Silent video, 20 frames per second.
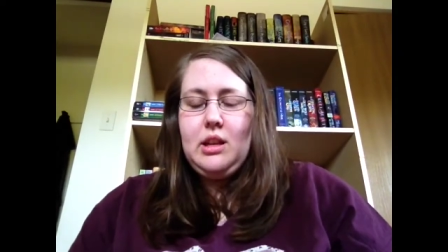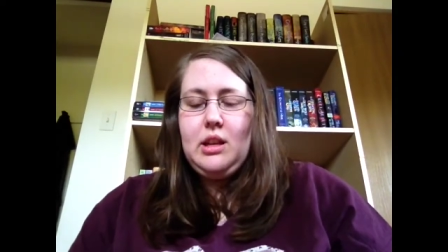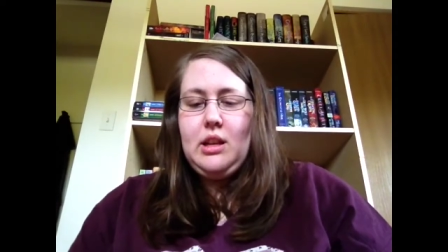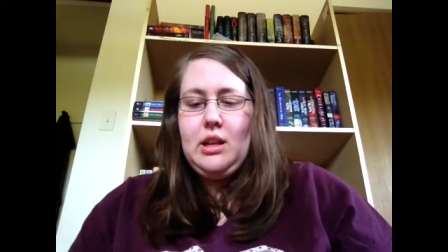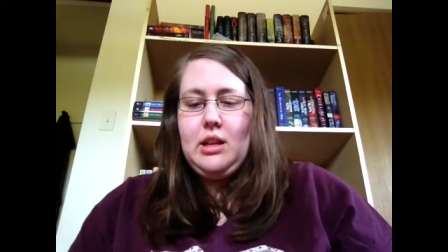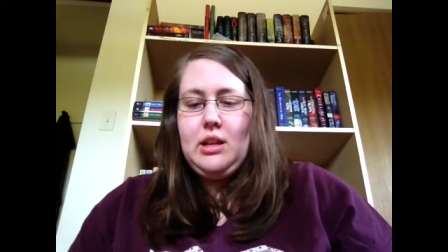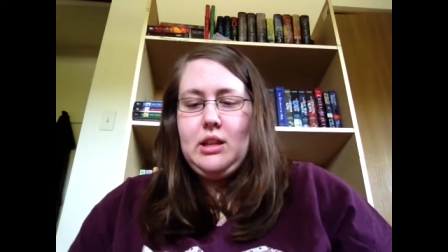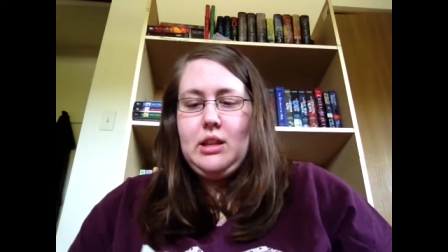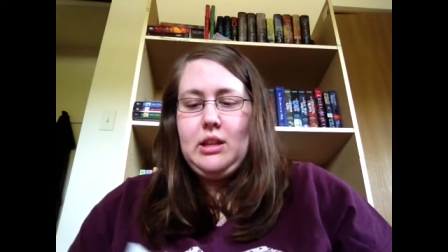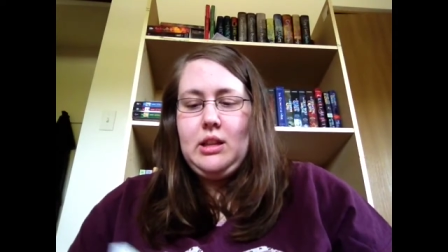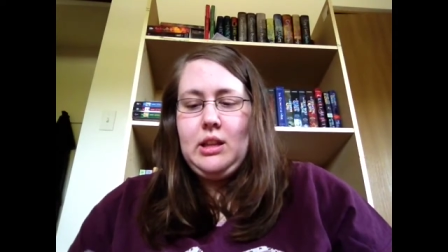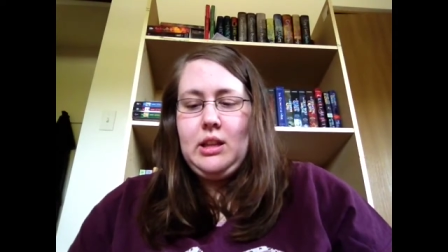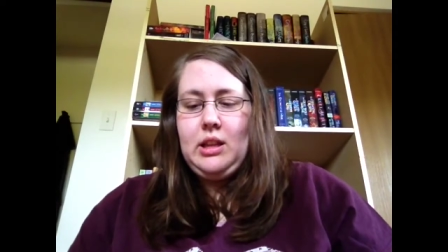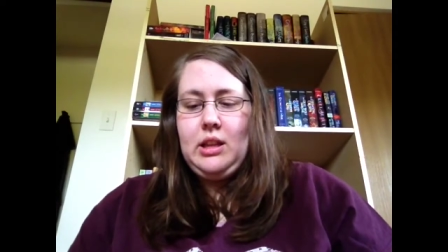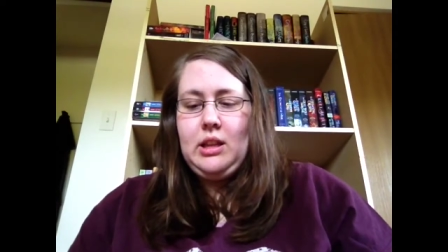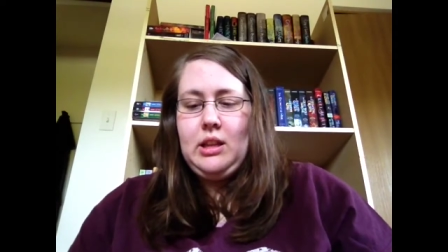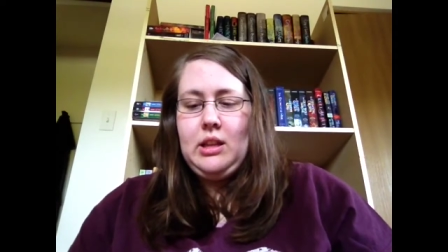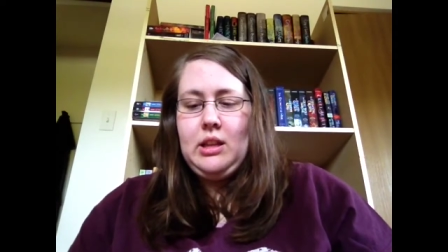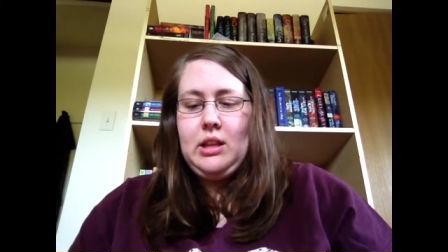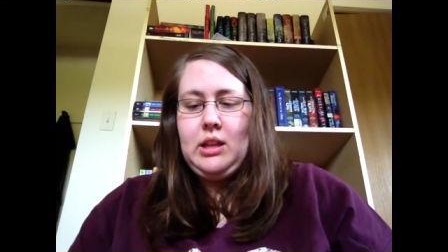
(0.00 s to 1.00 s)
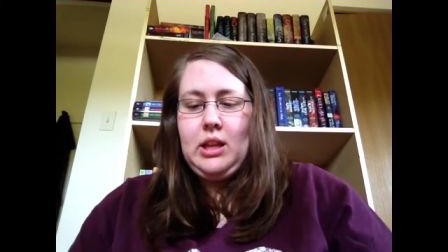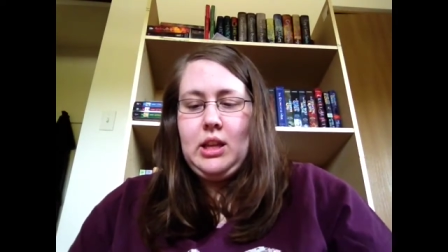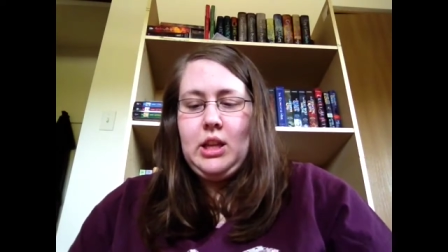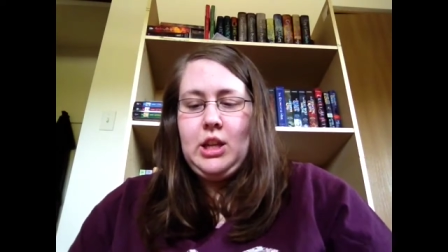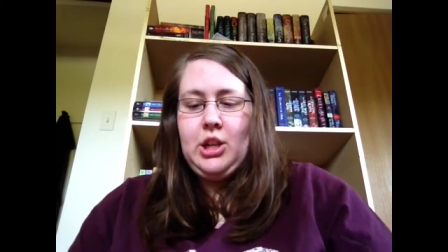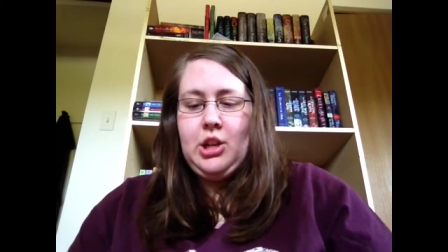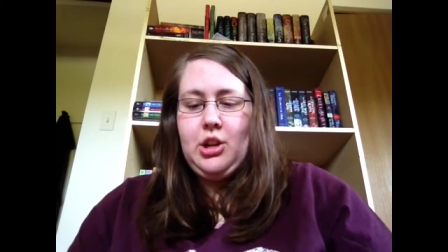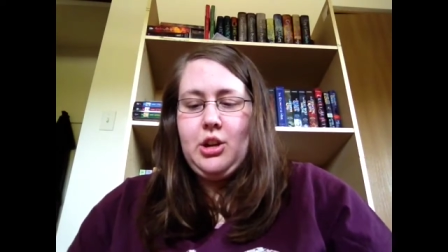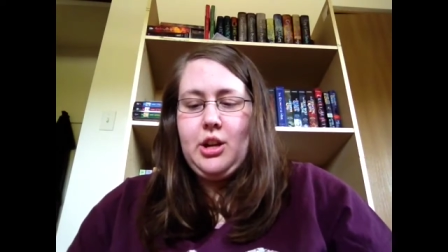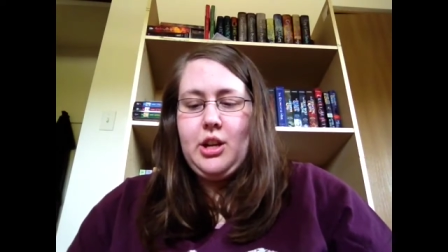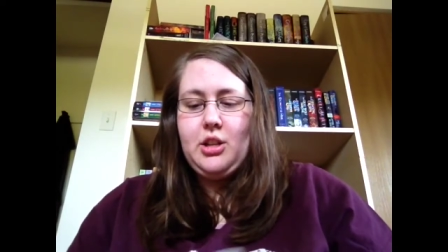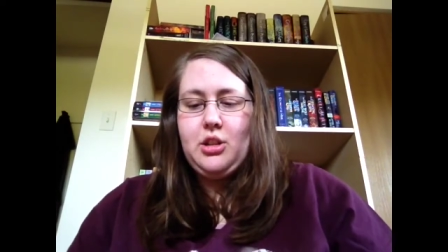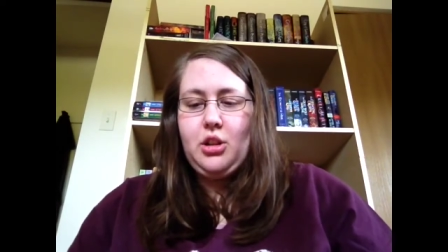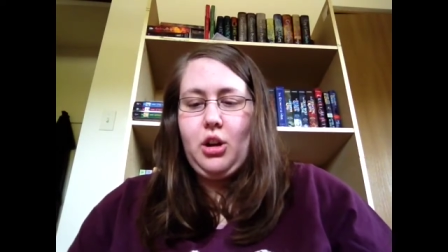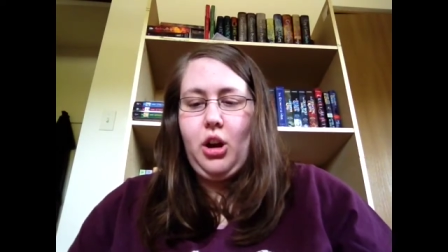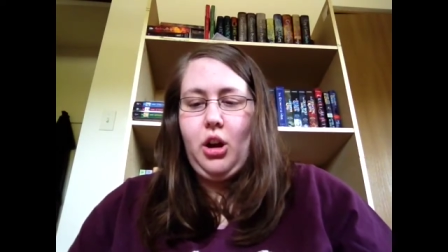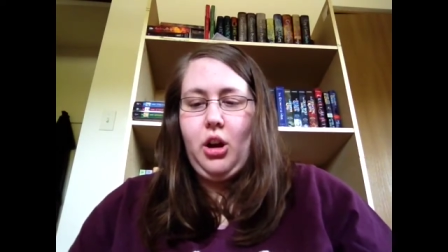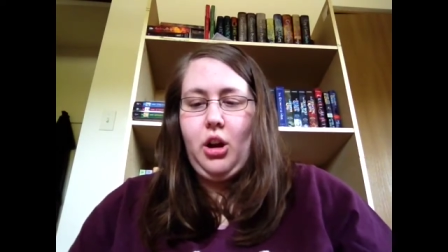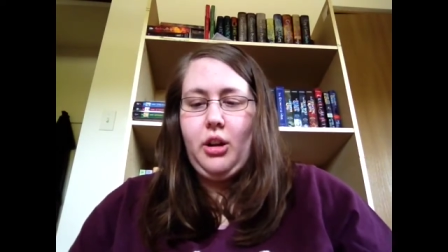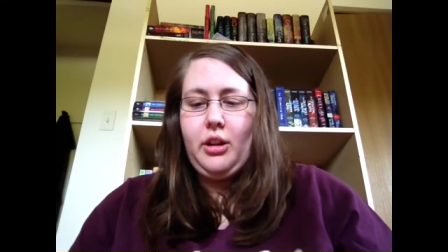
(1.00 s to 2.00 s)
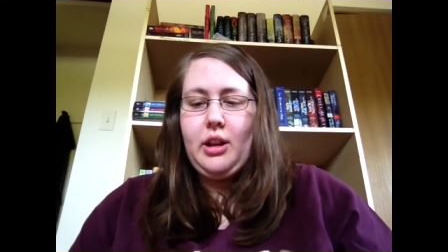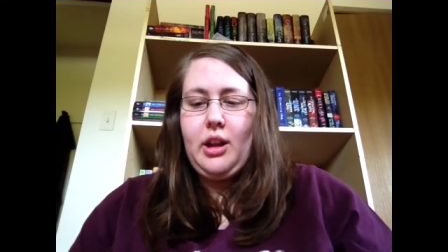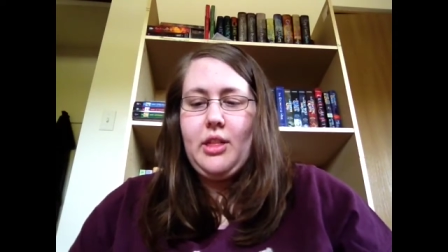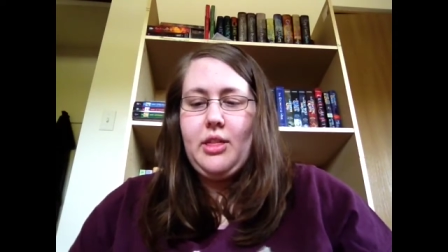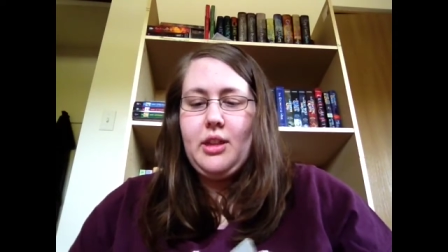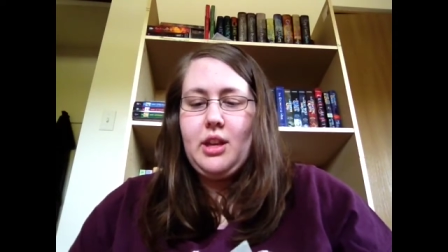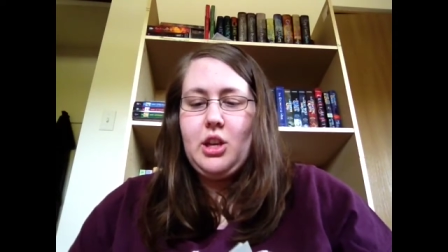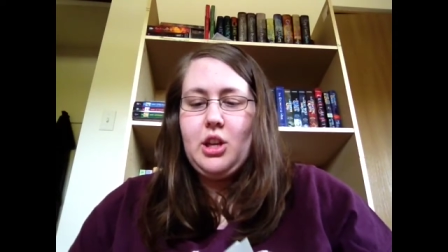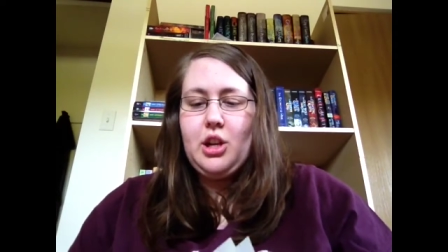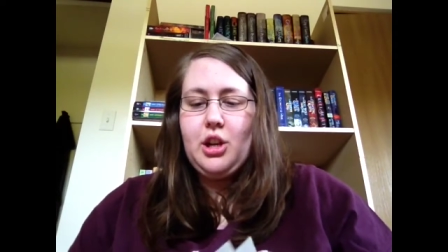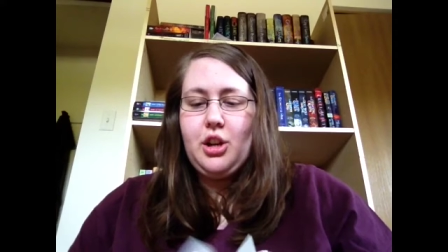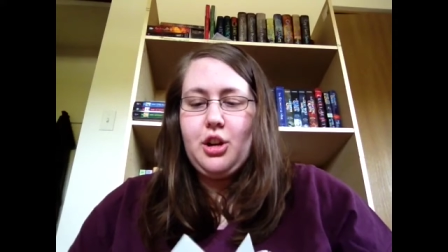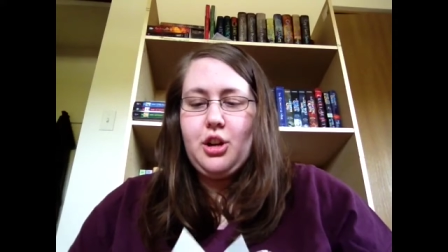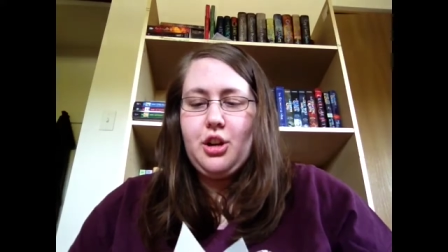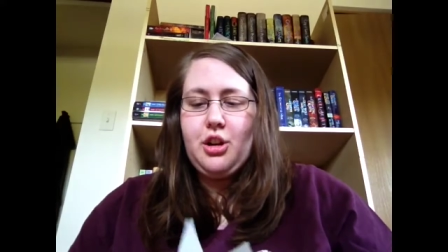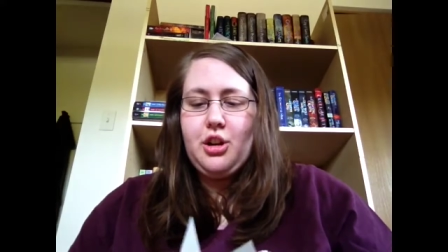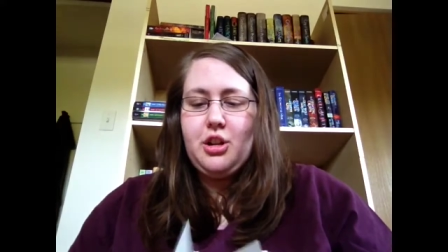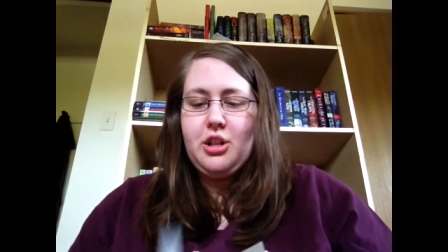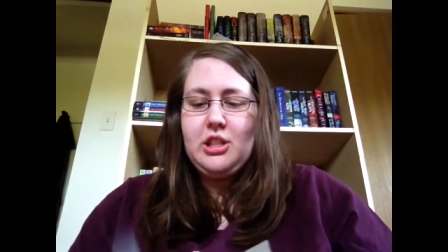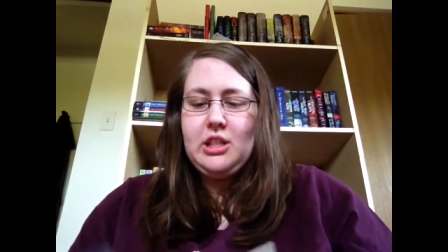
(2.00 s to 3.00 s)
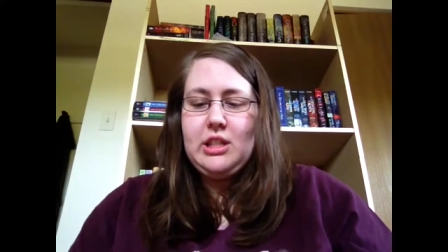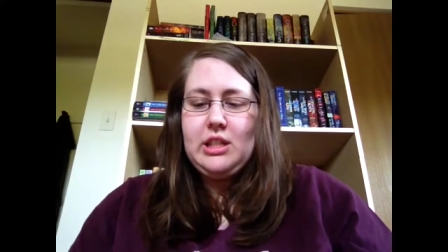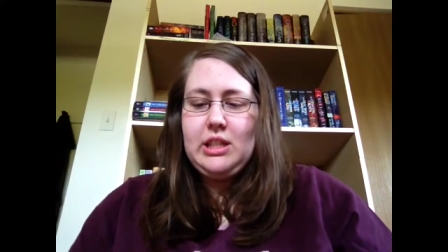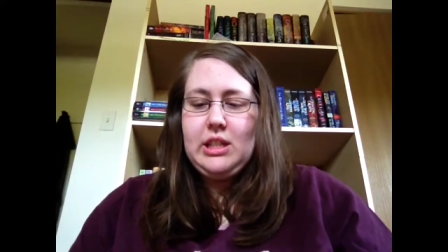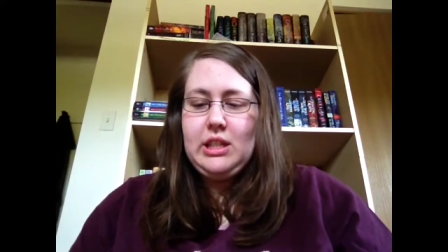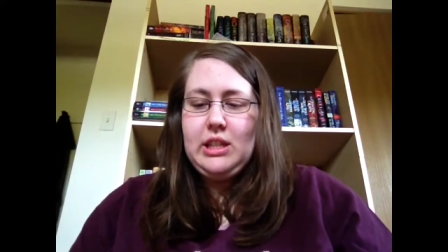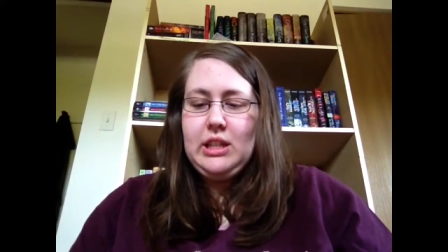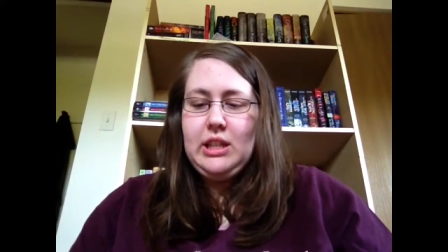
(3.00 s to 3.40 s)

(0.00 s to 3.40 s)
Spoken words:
in here is called The Accursed